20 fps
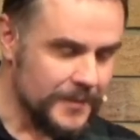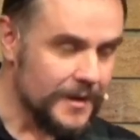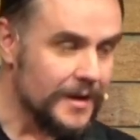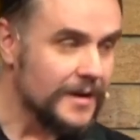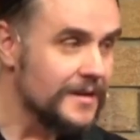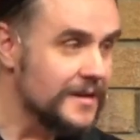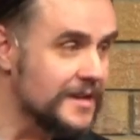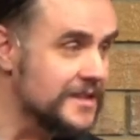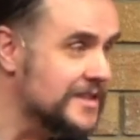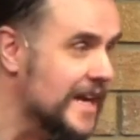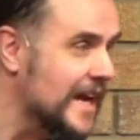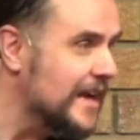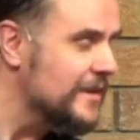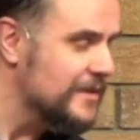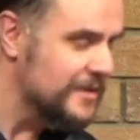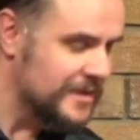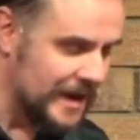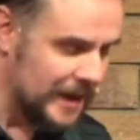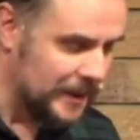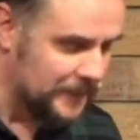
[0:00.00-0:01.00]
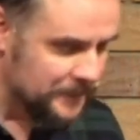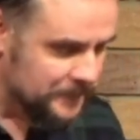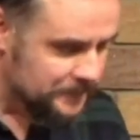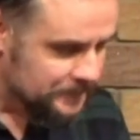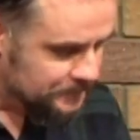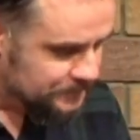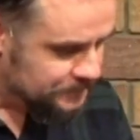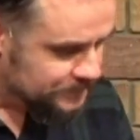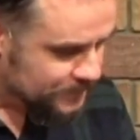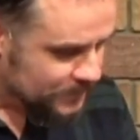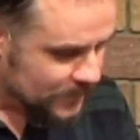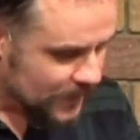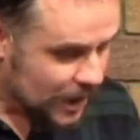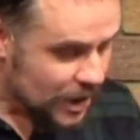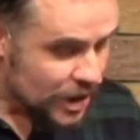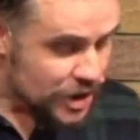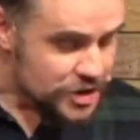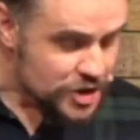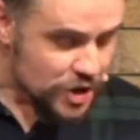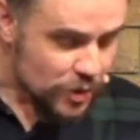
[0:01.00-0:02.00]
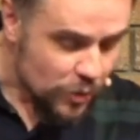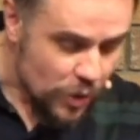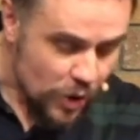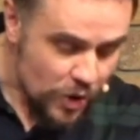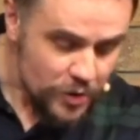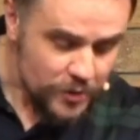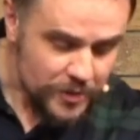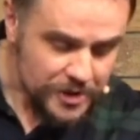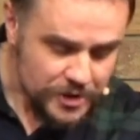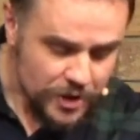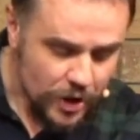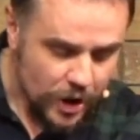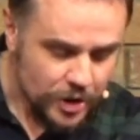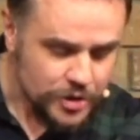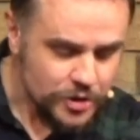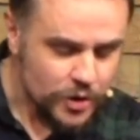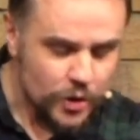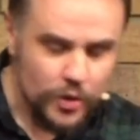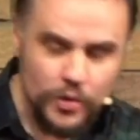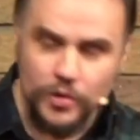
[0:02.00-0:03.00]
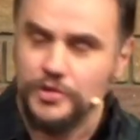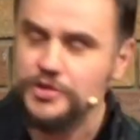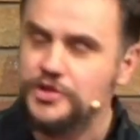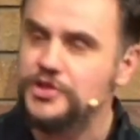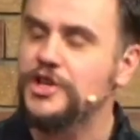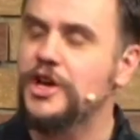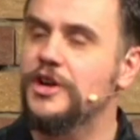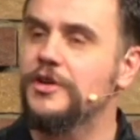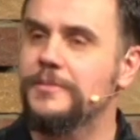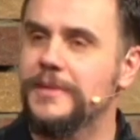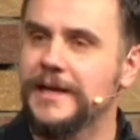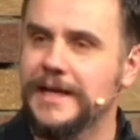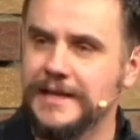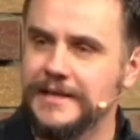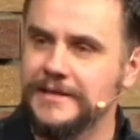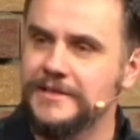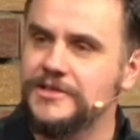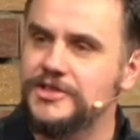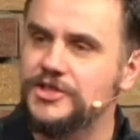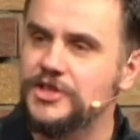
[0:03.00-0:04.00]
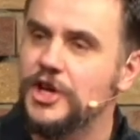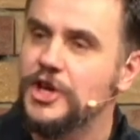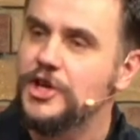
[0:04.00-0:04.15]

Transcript: The second thing, to walk with God also means